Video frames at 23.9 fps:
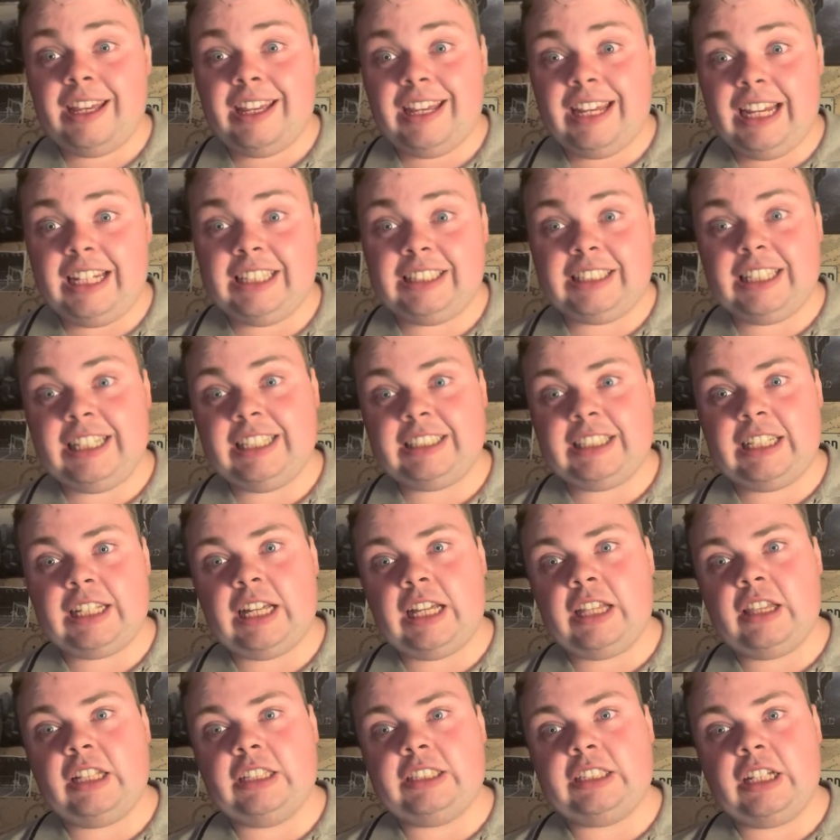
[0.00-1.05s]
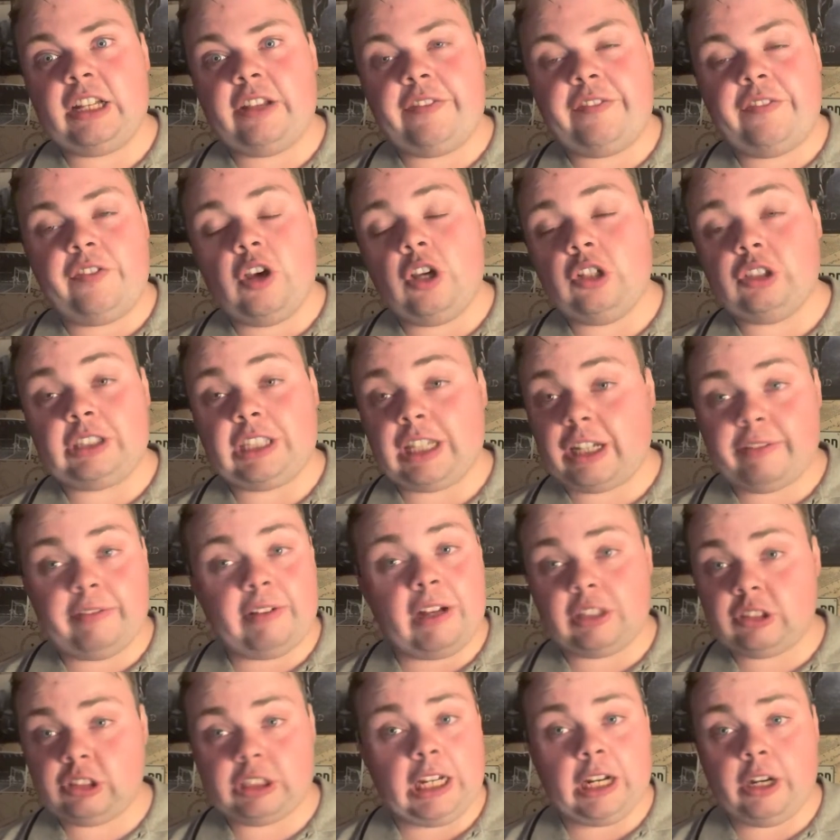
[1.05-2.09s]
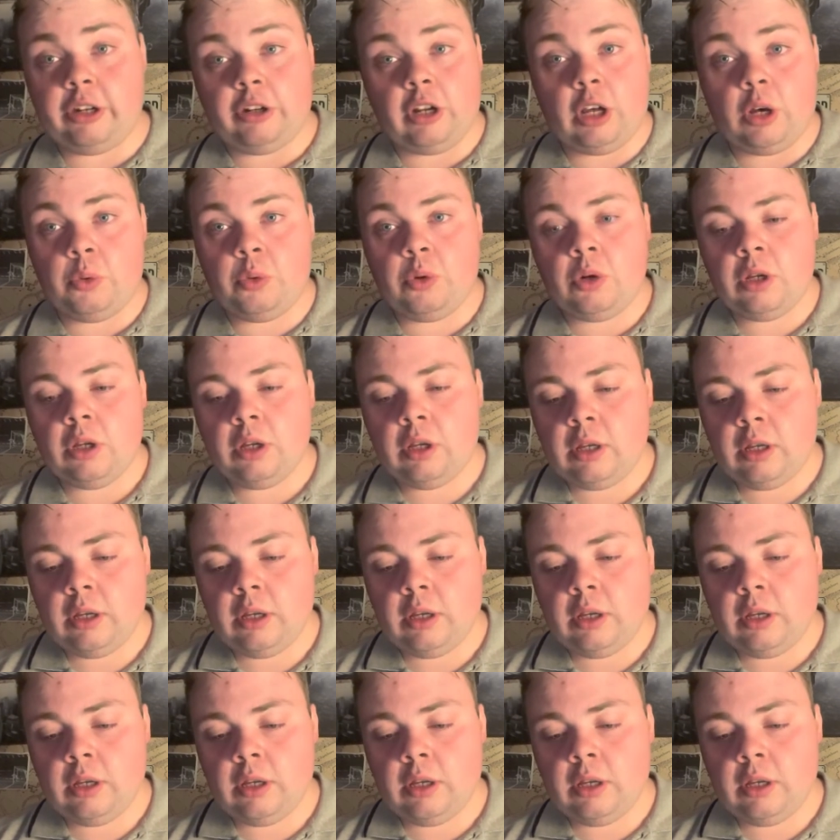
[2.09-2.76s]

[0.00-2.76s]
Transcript: is is it like is it the first second round because i don't know